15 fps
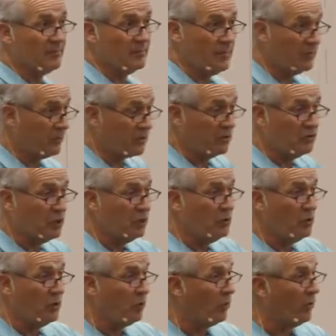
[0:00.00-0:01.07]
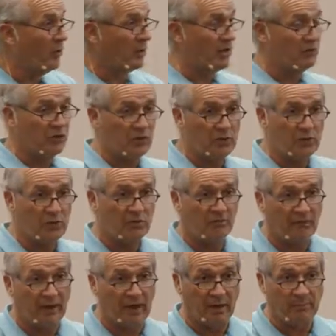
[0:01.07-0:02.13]
Now they're continuing to work, continuing to
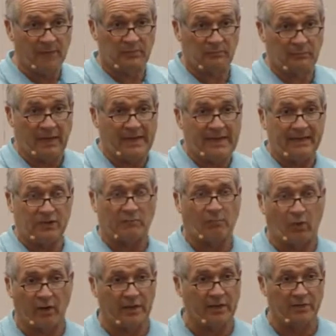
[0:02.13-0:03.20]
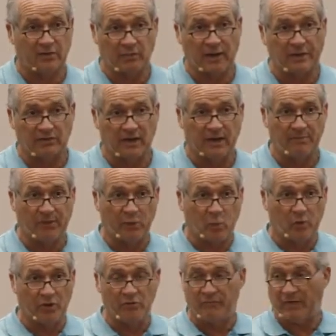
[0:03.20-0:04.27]
develop, but they hit the market at the right time. They
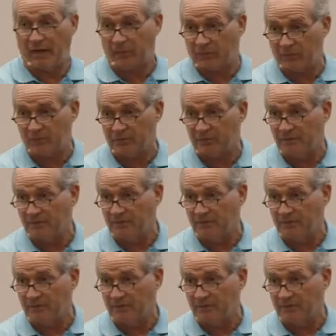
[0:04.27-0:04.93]
were developers.